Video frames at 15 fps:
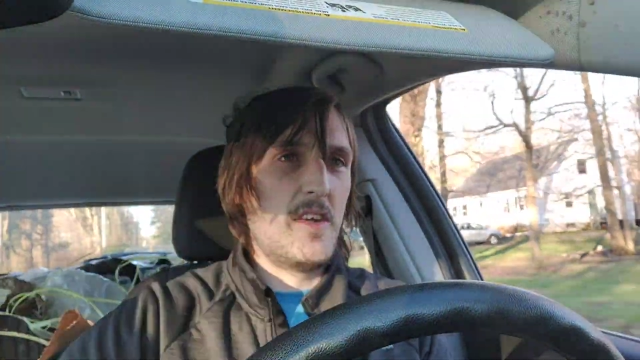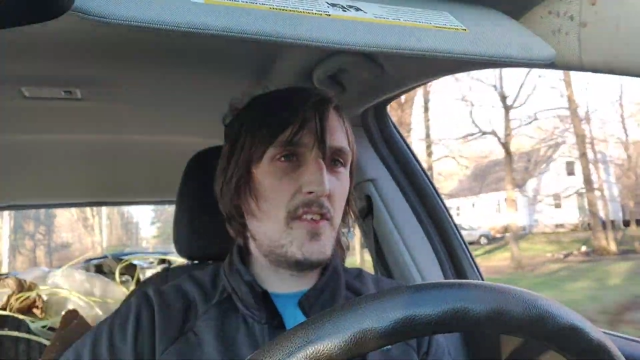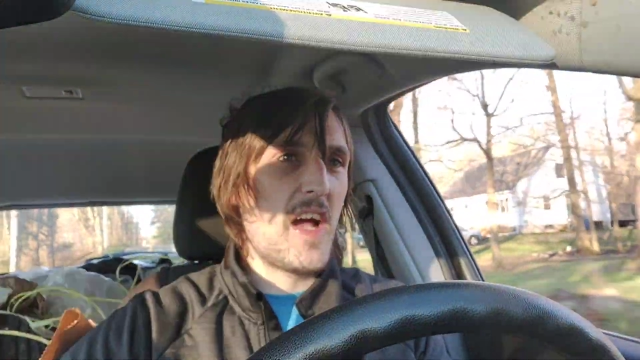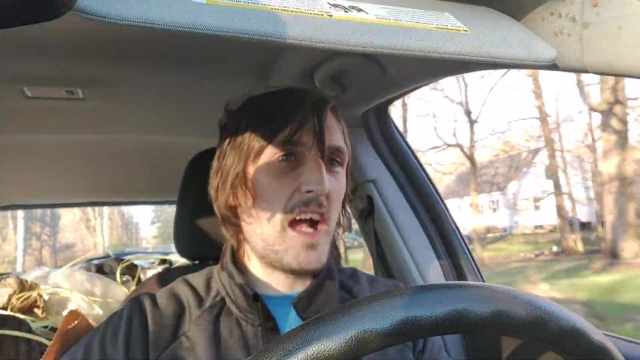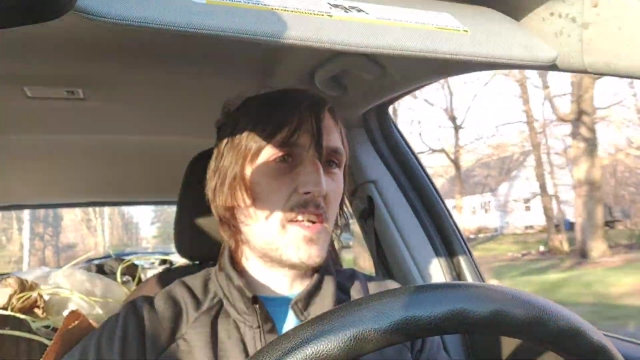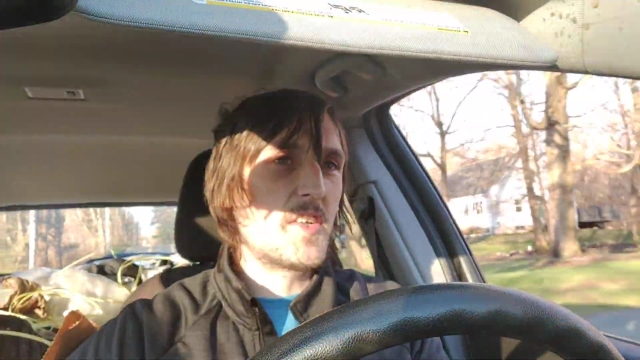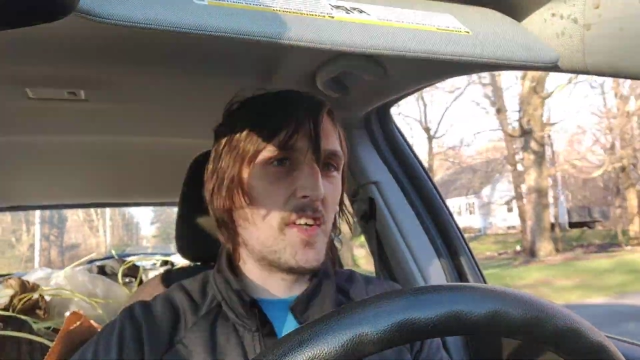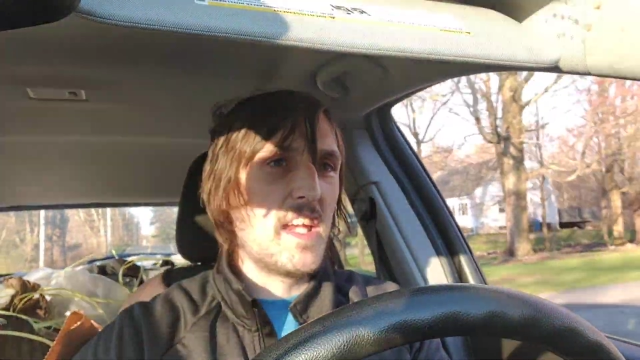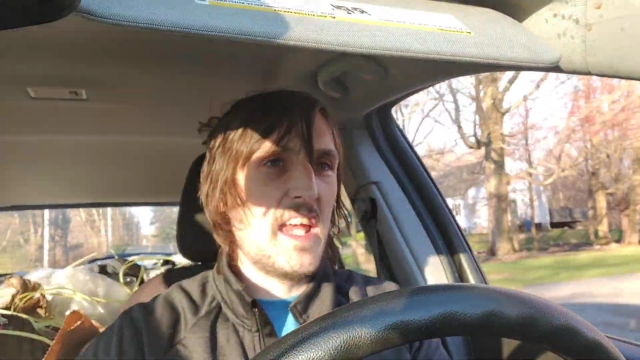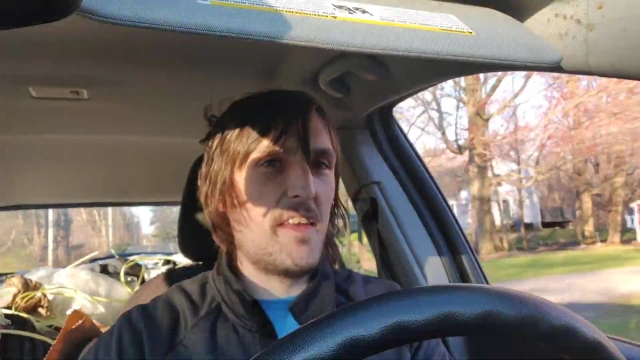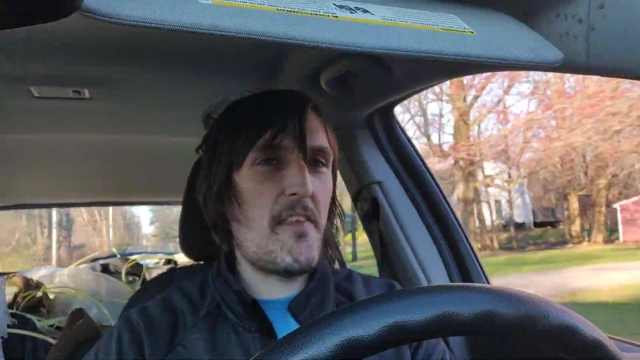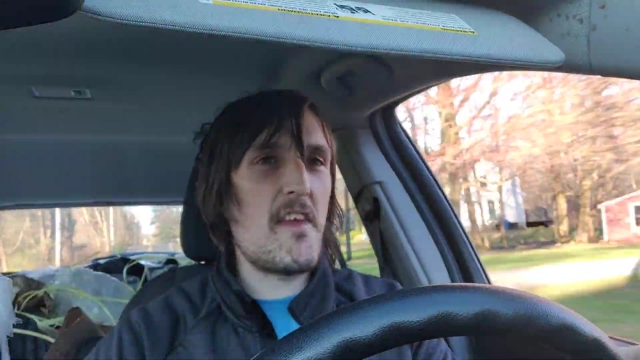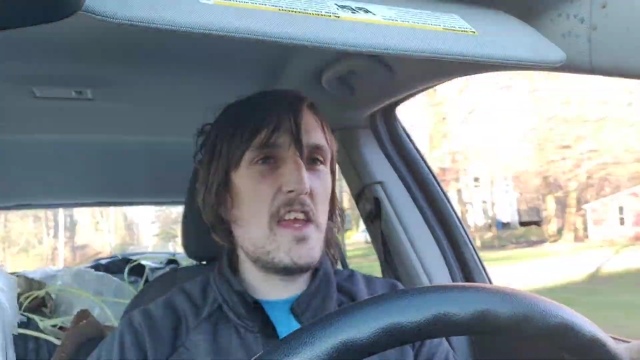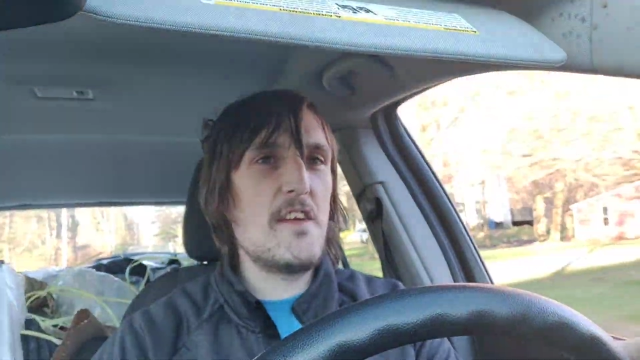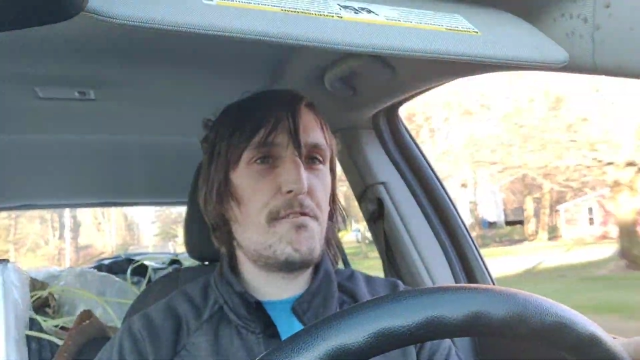and Dr.
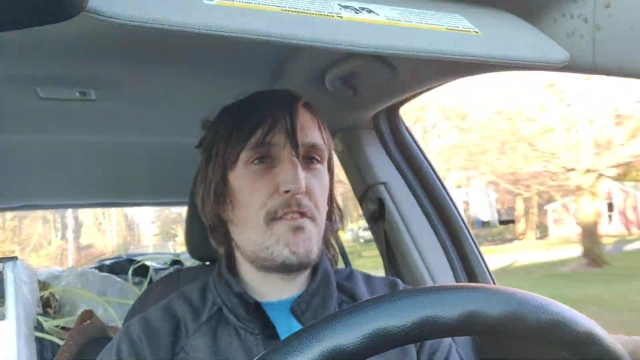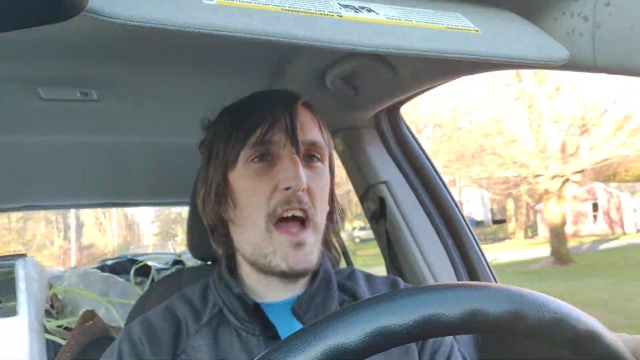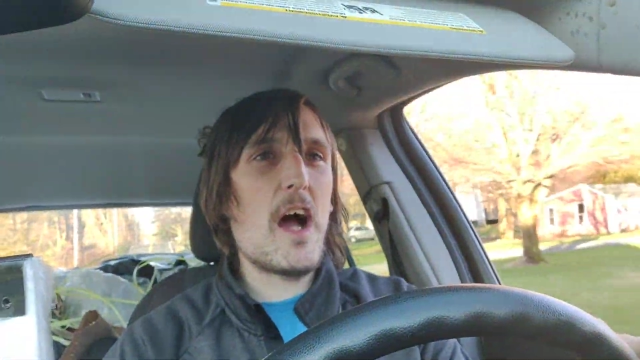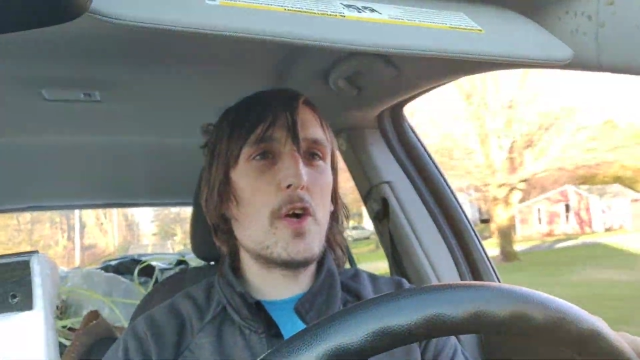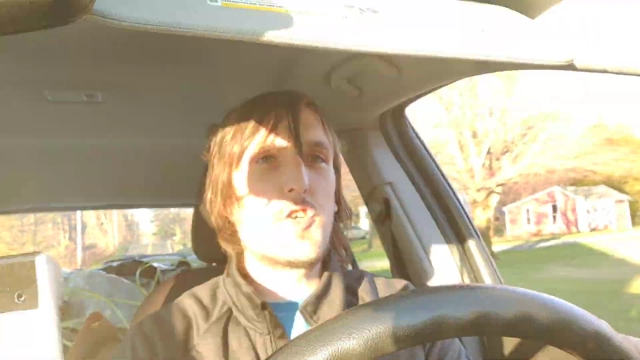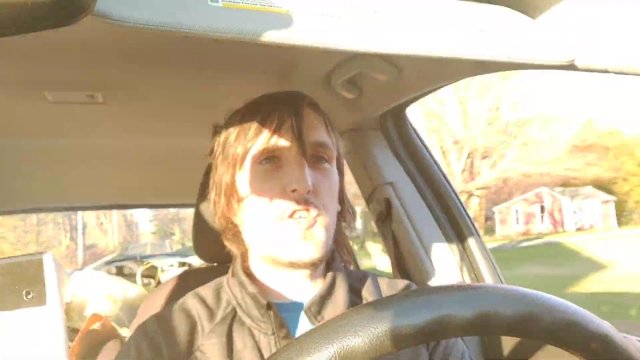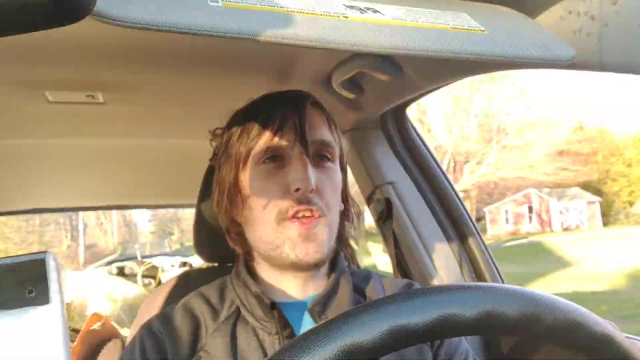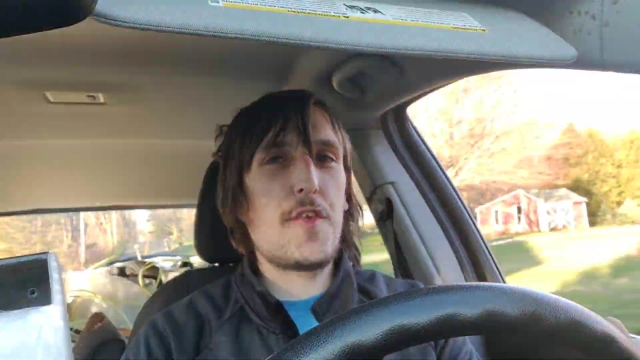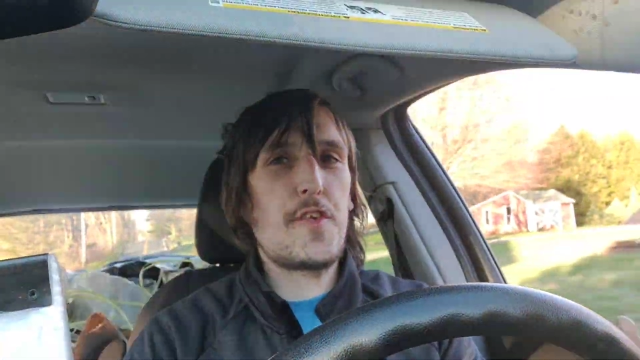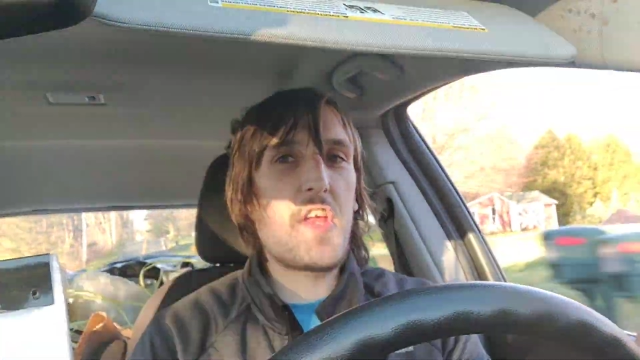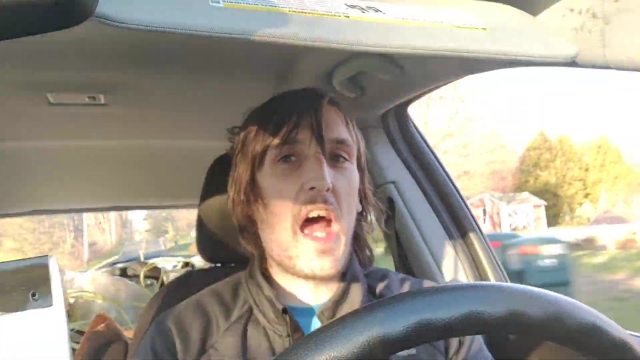Anthony Fauci's